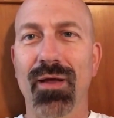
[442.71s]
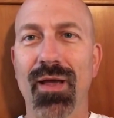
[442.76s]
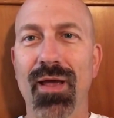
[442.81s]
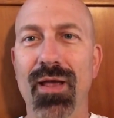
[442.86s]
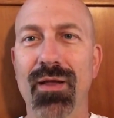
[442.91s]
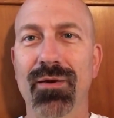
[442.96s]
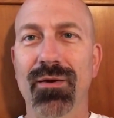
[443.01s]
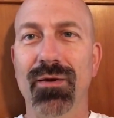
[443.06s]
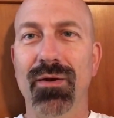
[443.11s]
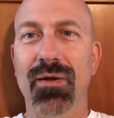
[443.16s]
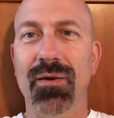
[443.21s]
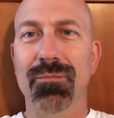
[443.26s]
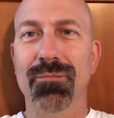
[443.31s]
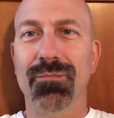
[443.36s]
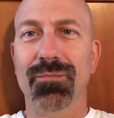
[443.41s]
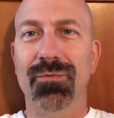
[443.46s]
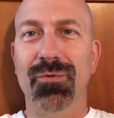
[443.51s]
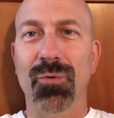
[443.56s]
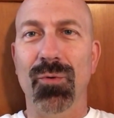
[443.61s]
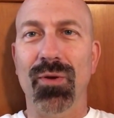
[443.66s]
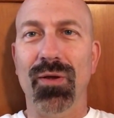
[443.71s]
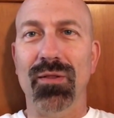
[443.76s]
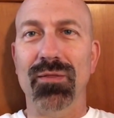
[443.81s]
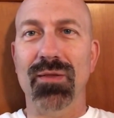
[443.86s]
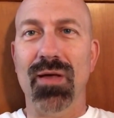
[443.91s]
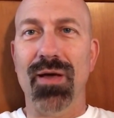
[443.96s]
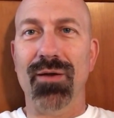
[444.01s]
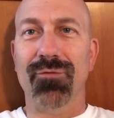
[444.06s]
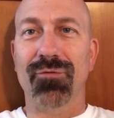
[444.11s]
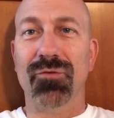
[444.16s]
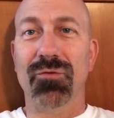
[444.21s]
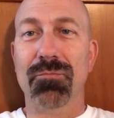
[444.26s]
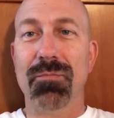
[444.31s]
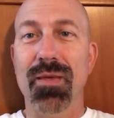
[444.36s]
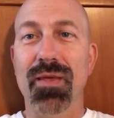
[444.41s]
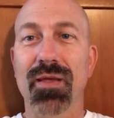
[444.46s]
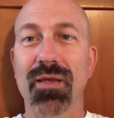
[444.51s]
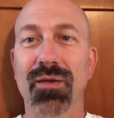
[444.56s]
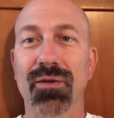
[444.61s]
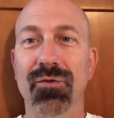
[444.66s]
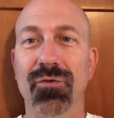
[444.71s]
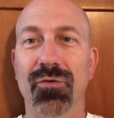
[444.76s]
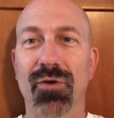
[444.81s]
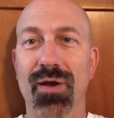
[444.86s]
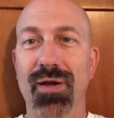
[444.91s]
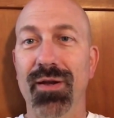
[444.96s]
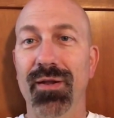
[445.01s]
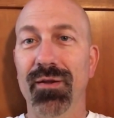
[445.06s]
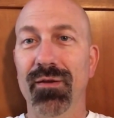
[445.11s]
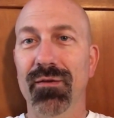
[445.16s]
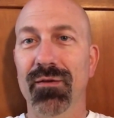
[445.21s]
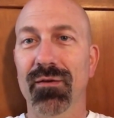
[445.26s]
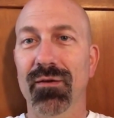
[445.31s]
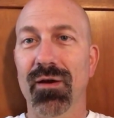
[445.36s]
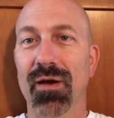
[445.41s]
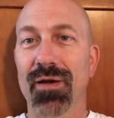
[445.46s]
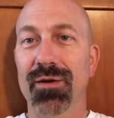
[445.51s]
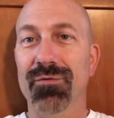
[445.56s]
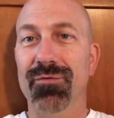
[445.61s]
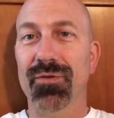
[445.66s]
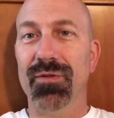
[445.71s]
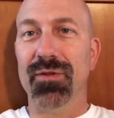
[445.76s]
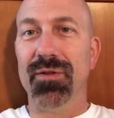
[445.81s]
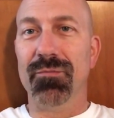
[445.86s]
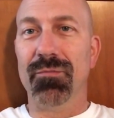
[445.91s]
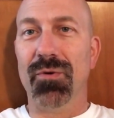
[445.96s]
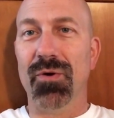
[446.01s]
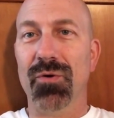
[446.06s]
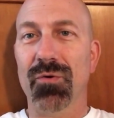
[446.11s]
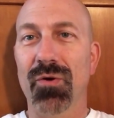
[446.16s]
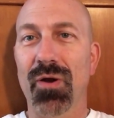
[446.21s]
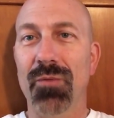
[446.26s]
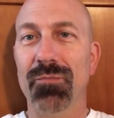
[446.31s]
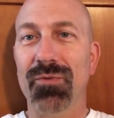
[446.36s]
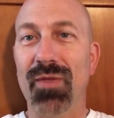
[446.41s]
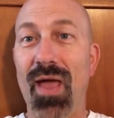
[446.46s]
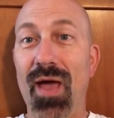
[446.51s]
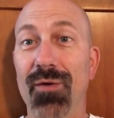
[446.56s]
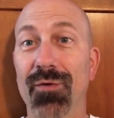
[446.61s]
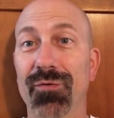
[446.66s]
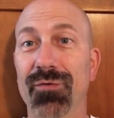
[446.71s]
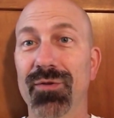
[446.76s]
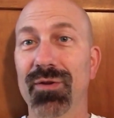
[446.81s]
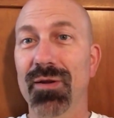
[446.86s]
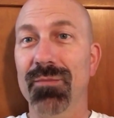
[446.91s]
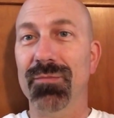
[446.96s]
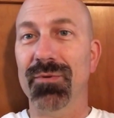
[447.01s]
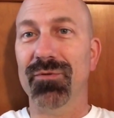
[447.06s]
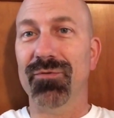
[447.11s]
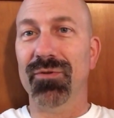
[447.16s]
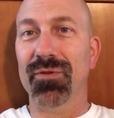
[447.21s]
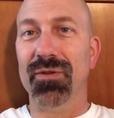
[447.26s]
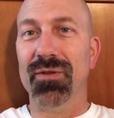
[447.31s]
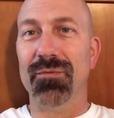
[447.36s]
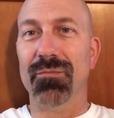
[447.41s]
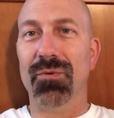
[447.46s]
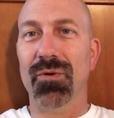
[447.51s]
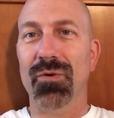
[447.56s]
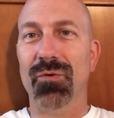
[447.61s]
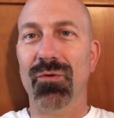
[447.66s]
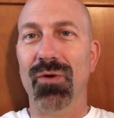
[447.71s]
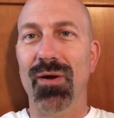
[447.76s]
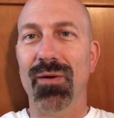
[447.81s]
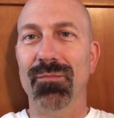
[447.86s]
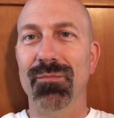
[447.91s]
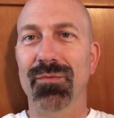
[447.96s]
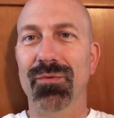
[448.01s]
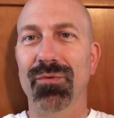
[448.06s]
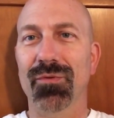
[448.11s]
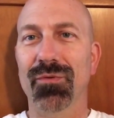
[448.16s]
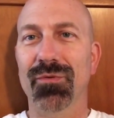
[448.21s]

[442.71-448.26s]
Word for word: I ended up doing a lot of speaking and training on affiliate programs, how to set up affiliate programs.